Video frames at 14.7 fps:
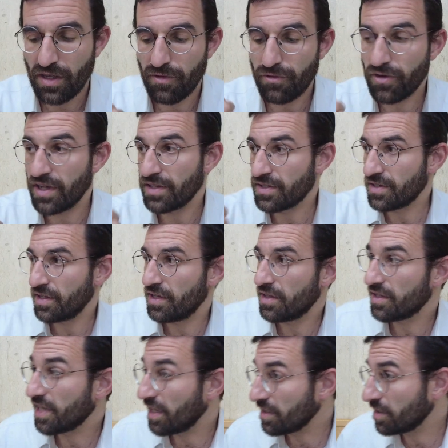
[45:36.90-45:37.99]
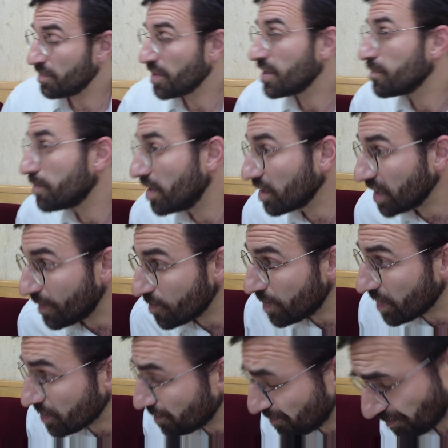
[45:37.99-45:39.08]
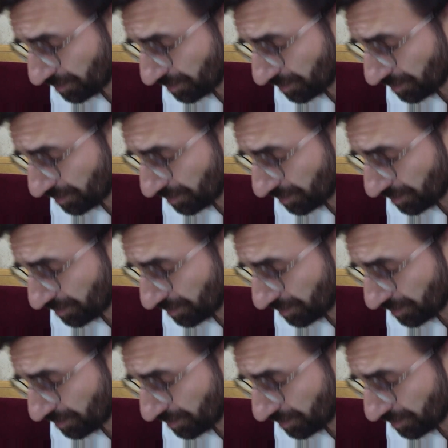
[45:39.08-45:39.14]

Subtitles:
phrase in the Tanya, Perek Lamed Bet.